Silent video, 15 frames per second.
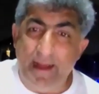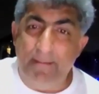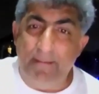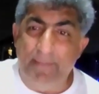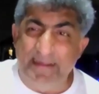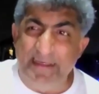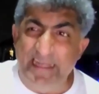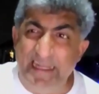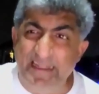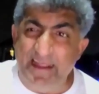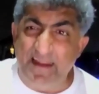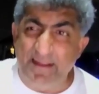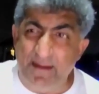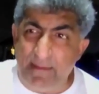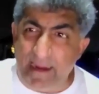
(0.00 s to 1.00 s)
But
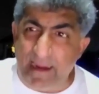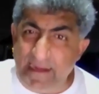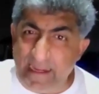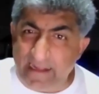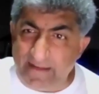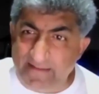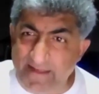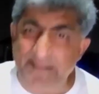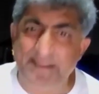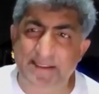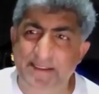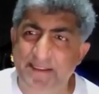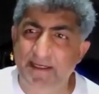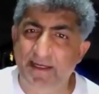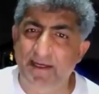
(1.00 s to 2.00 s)
neither the mind
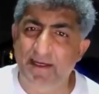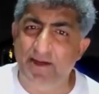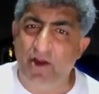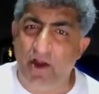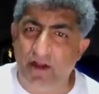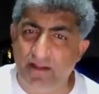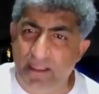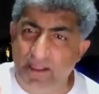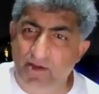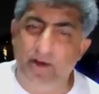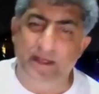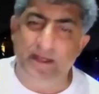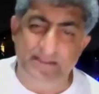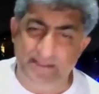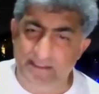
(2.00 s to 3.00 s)
exists nor the ego
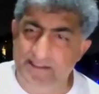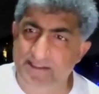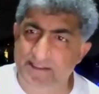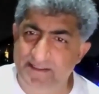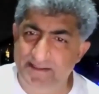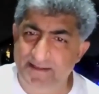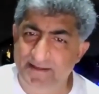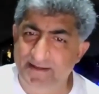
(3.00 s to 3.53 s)
exists.